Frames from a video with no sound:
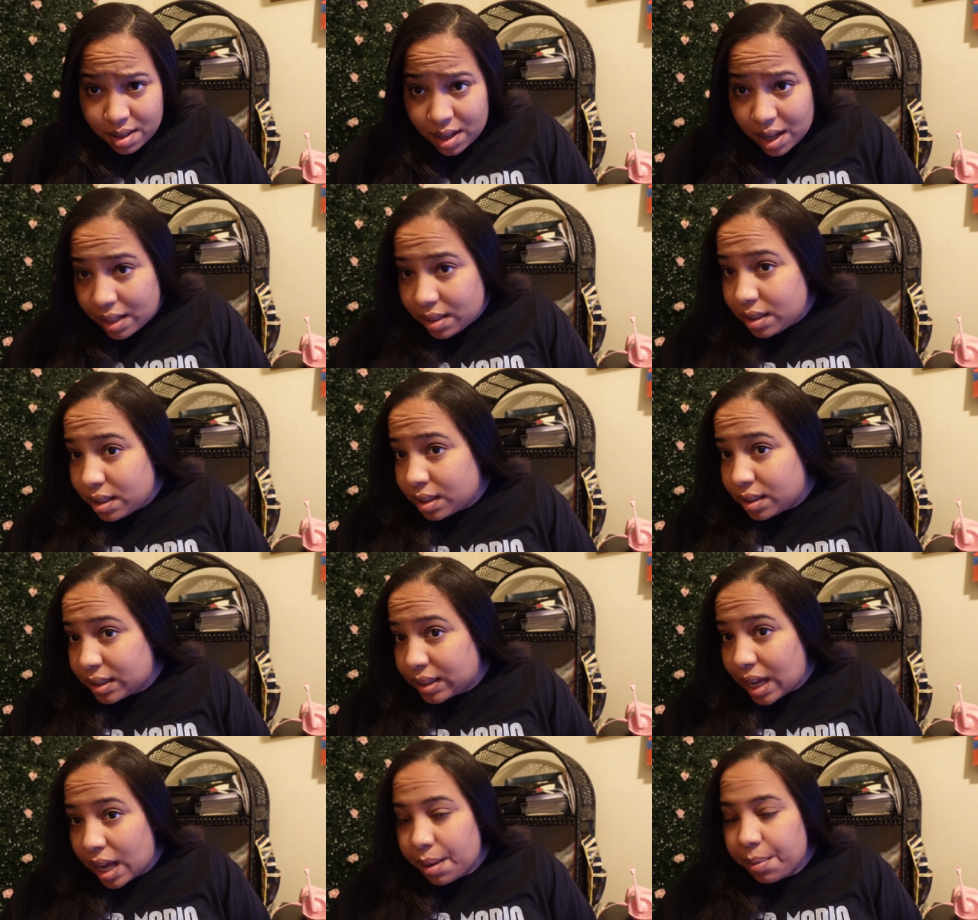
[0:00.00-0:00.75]
I did a
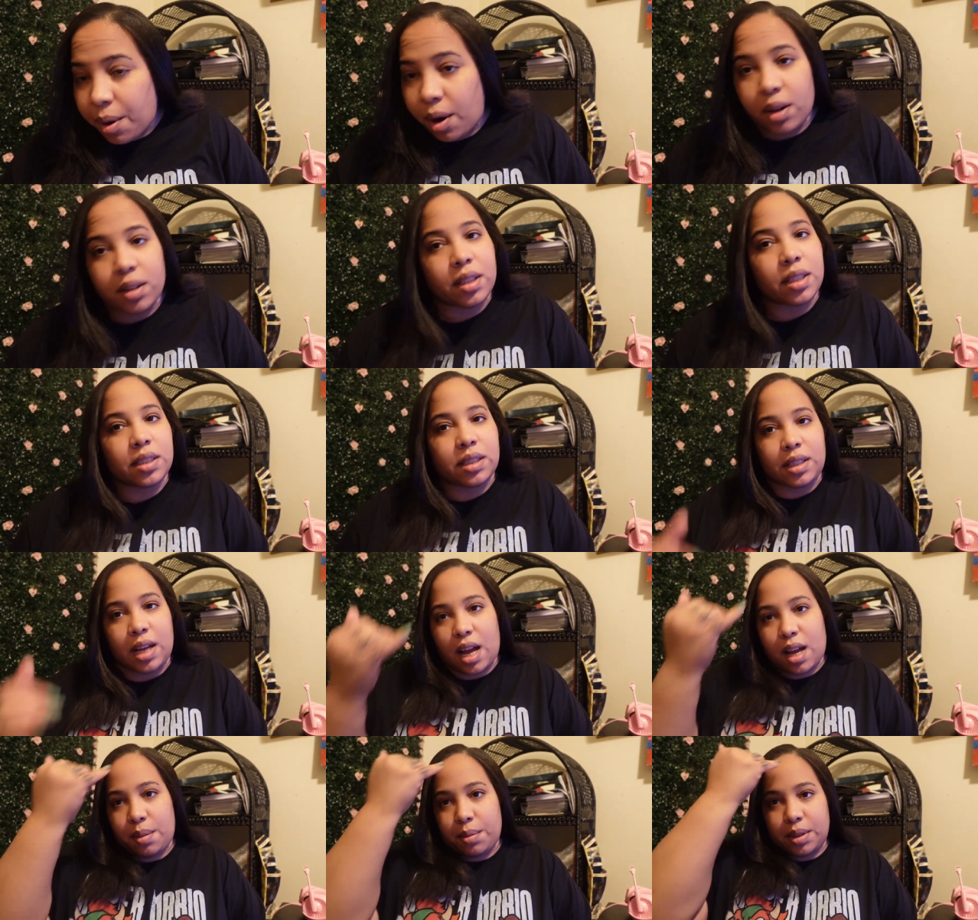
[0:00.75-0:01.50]
side part this
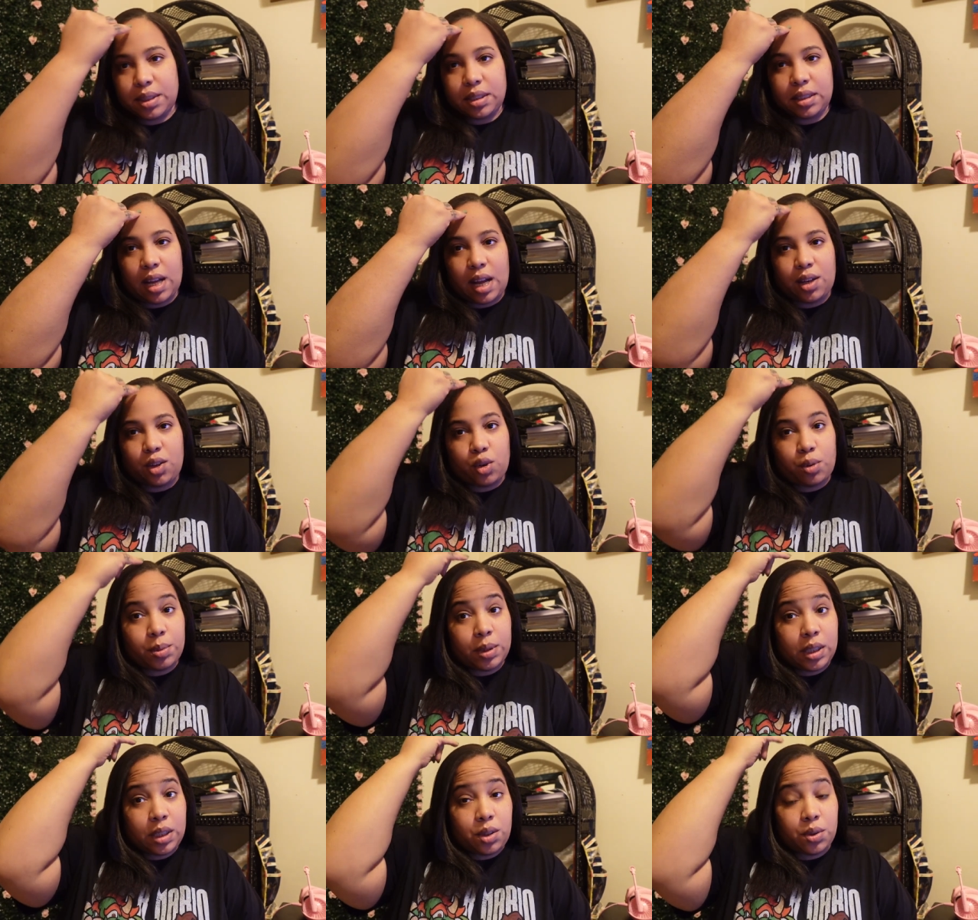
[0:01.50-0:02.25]
time. It's, I
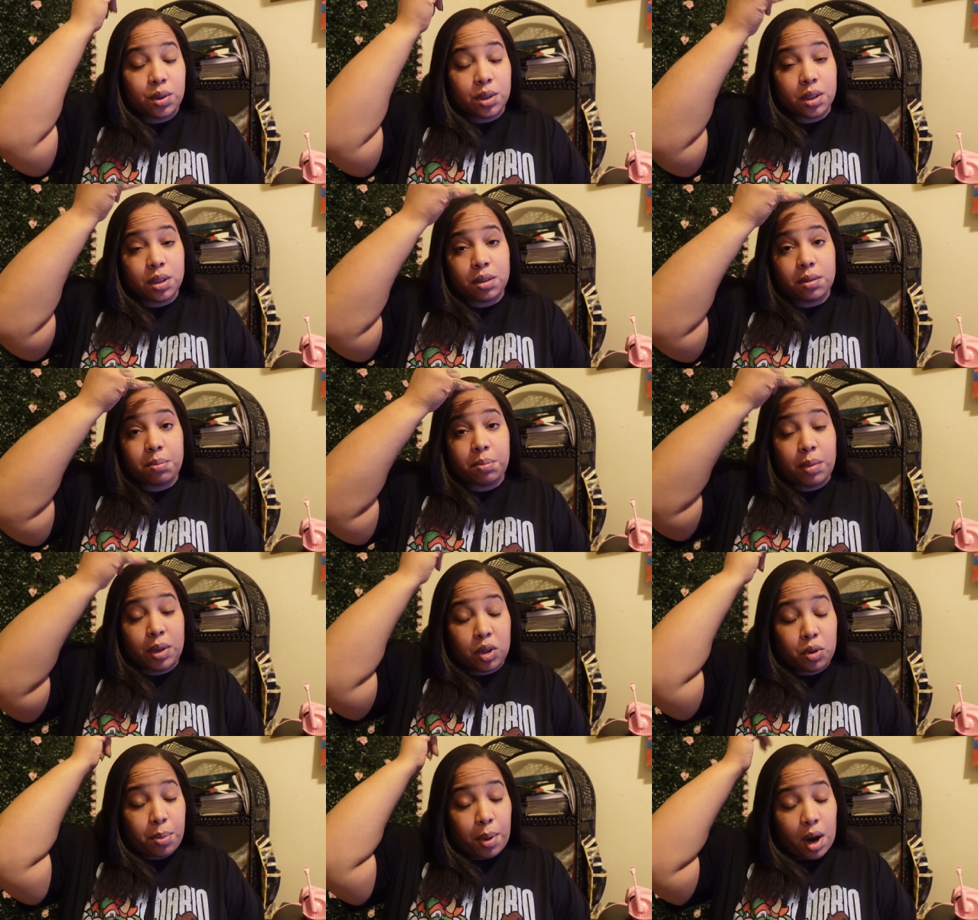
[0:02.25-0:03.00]
normally do a
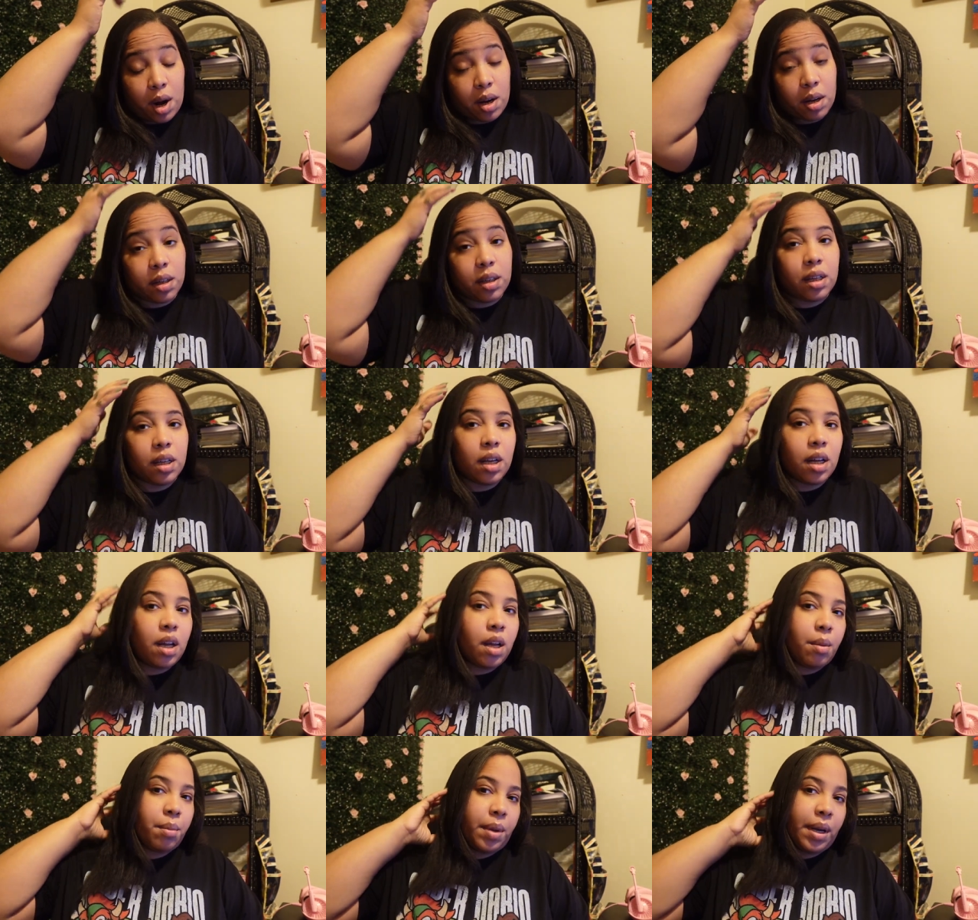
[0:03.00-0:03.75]
middle part,
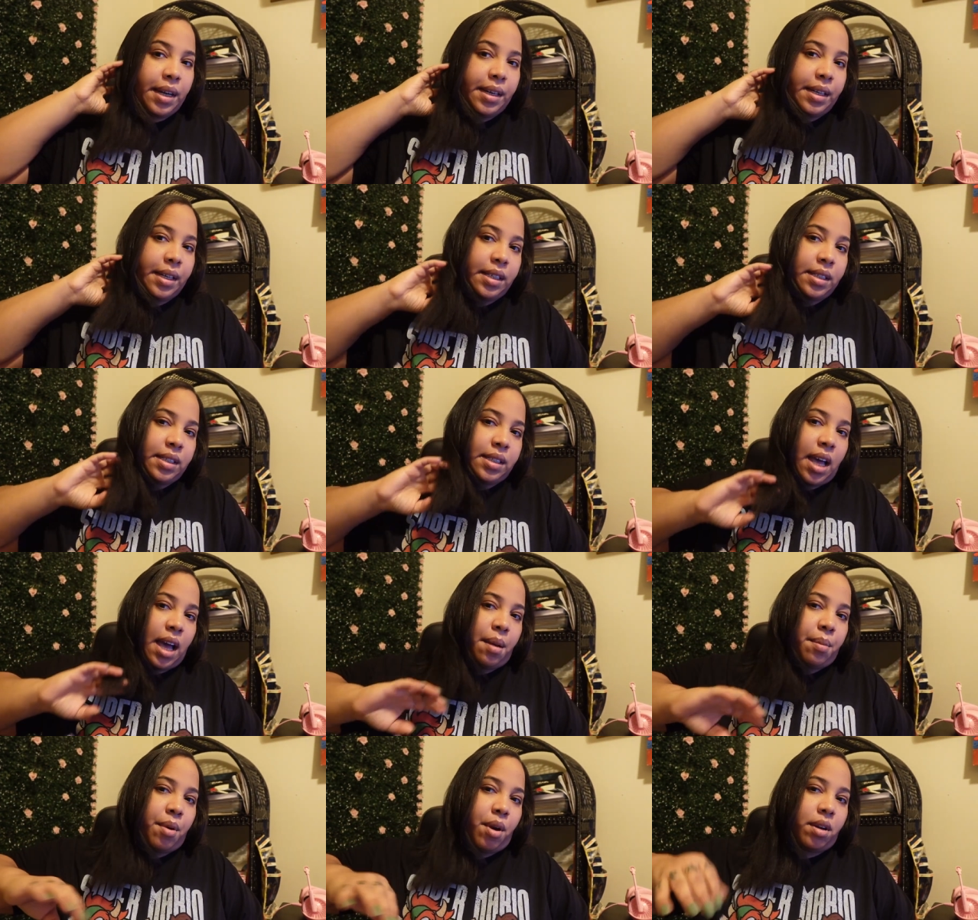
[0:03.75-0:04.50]
but I did a
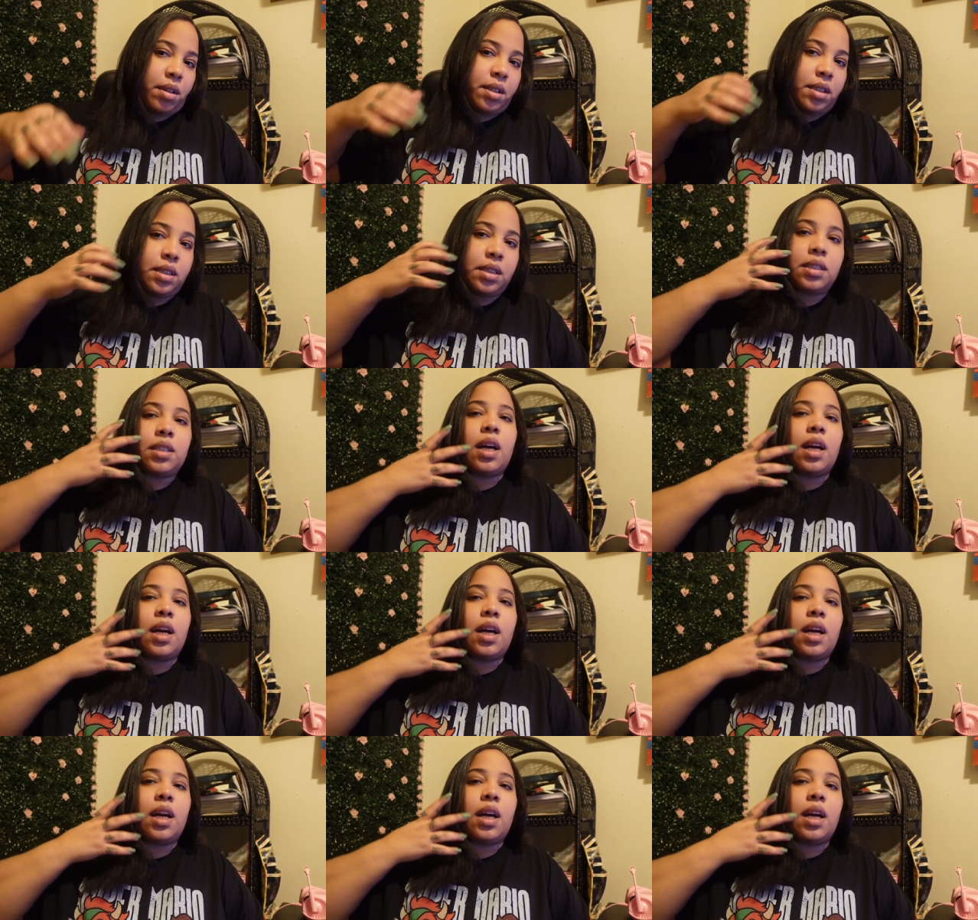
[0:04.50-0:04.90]
side part this